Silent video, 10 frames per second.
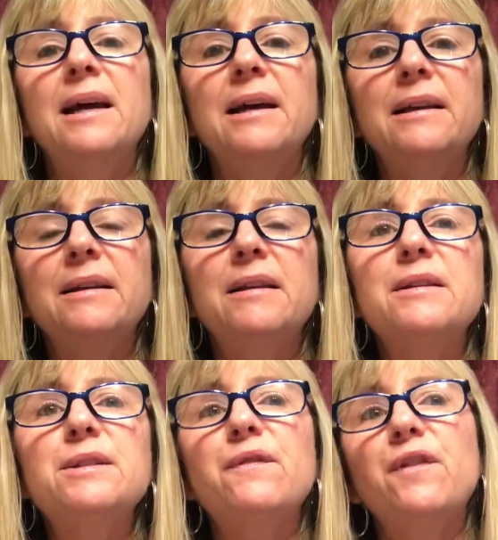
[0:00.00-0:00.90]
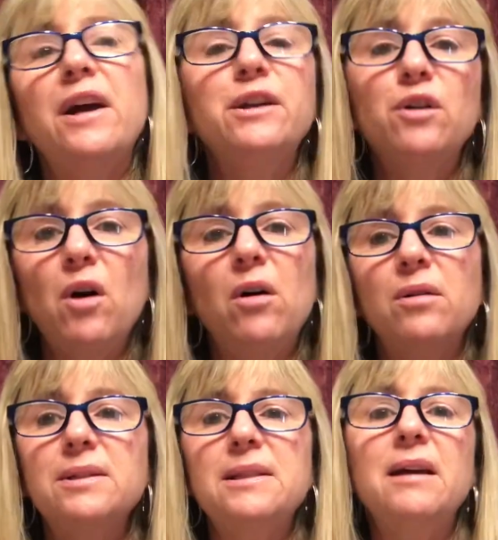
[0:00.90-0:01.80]
and this friend
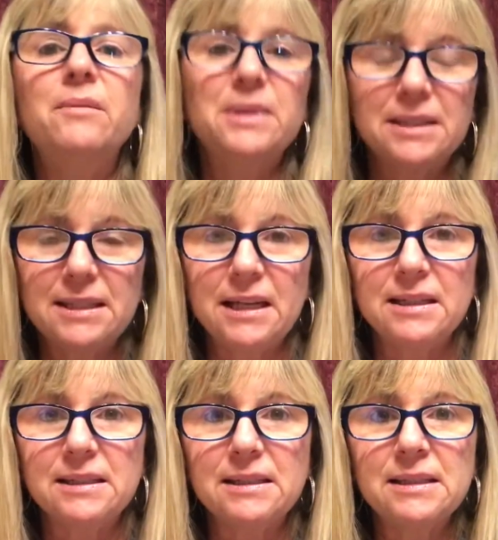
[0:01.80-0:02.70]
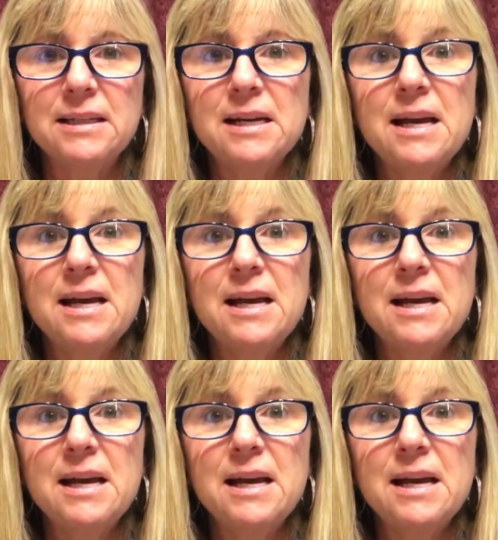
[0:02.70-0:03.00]
calls them and says,